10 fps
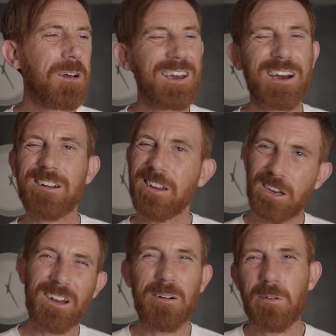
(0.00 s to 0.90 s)
where you go,
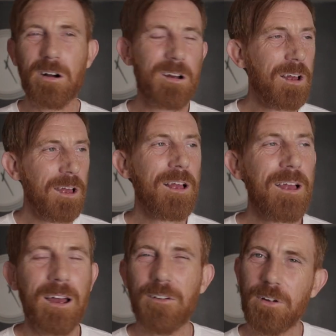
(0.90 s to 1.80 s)
do you know what?
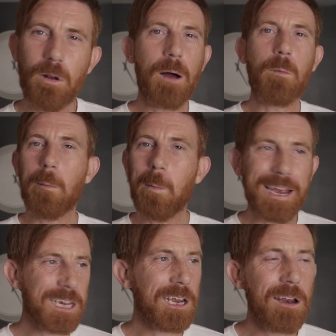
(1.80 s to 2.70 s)
I feel like we're
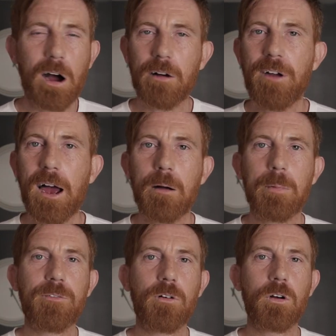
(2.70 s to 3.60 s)
wasting half hour
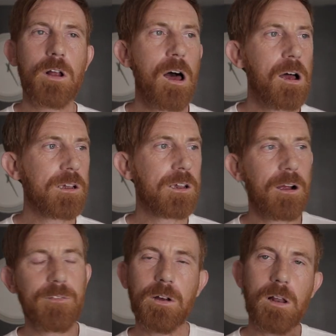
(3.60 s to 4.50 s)
before class, or
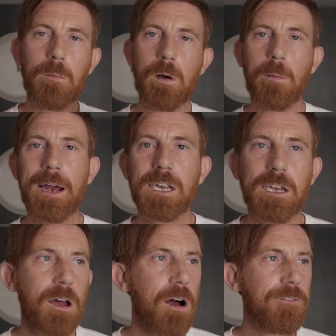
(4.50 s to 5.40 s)
I feel like we're
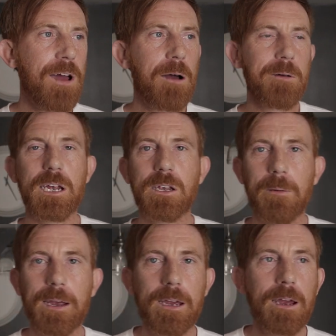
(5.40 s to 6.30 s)
wasting half hour this
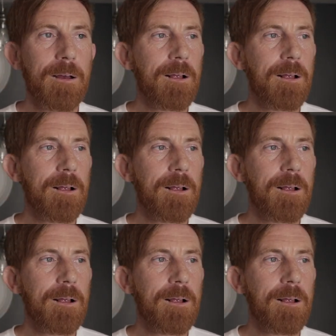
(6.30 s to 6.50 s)
week.